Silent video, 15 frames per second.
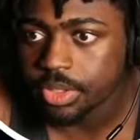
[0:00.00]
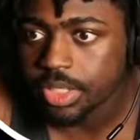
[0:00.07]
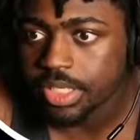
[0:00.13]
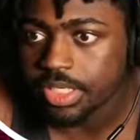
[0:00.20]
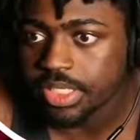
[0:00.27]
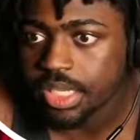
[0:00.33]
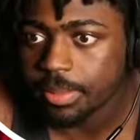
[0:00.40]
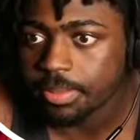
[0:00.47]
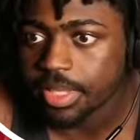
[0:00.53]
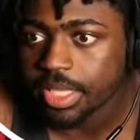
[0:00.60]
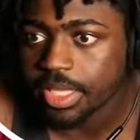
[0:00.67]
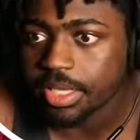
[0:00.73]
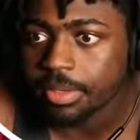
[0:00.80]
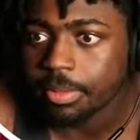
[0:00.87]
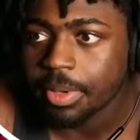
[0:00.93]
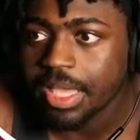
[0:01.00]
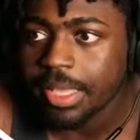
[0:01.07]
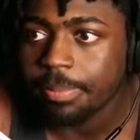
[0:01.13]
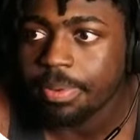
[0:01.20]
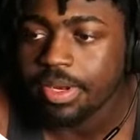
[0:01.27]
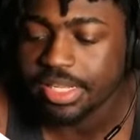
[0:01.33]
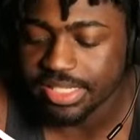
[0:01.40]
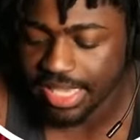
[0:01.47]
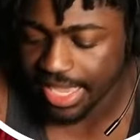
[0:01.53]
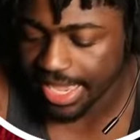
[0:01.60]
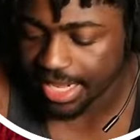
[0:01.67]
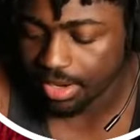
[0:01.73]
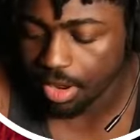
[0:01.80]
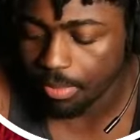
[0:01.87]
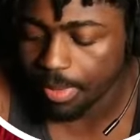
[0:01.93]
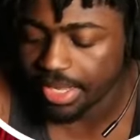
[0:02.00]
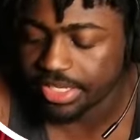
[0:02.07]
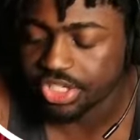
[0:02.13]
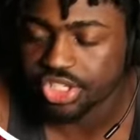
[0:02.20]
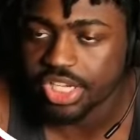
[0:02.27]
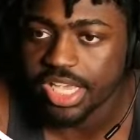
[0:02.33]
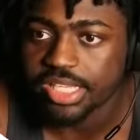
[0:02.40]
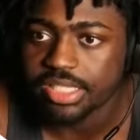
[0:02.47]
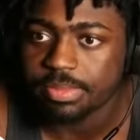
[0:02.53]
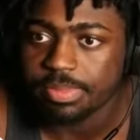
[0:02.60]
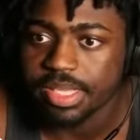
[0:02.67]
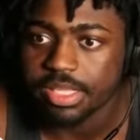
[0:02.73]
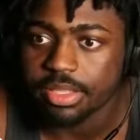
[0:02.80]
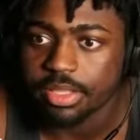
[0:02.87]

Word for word: You need something. He put his hand on my chest meat